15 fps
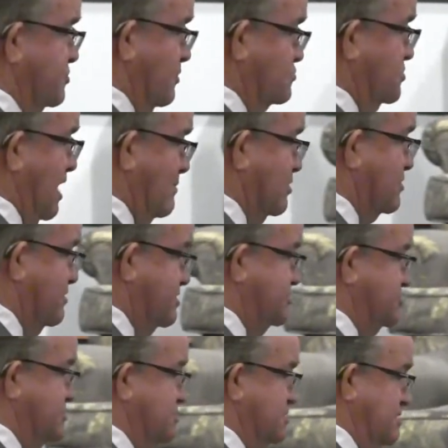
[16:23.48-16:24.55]
knows I'm a
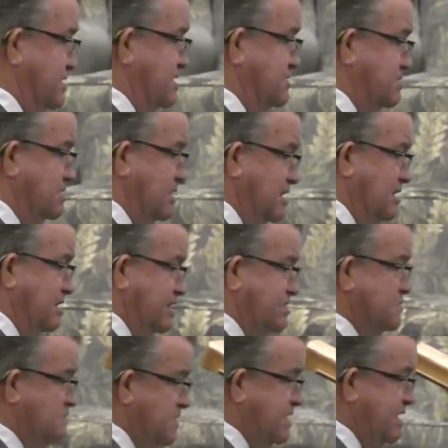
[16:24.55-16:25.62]
Christian and he's,
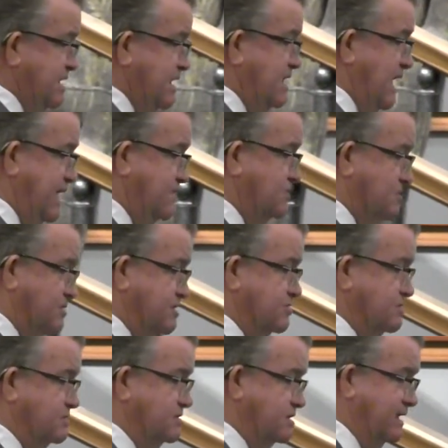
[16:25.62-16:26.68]
he's mean, he hates
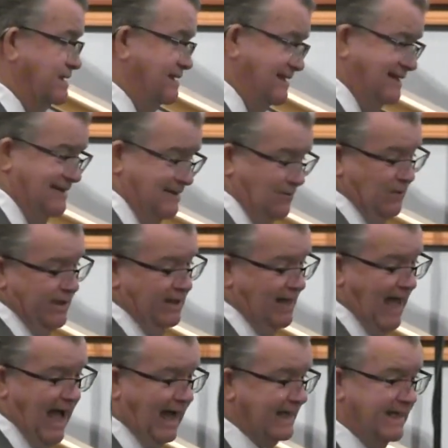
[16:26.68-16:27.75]
Christians. And, well,
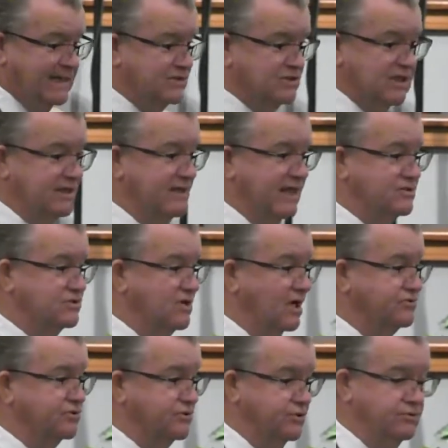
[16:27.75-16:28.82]
I can't say that's
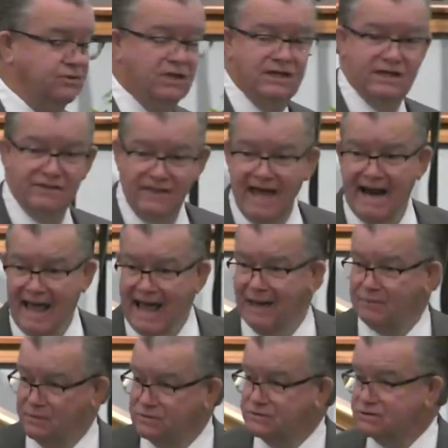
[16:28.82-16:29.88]
not true. That
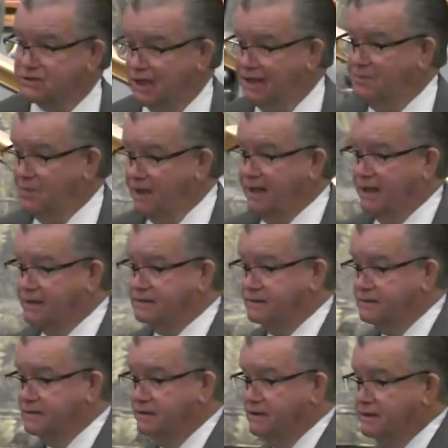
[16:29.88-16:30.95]
happens. Amen.
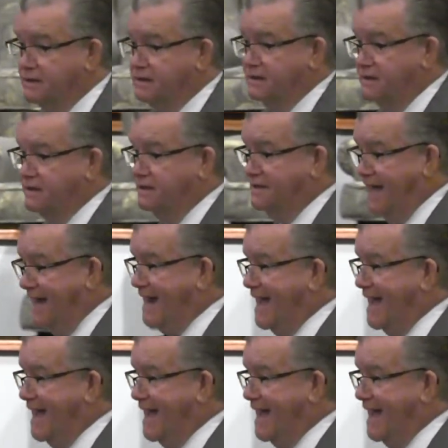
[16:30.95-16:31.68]
Amen. That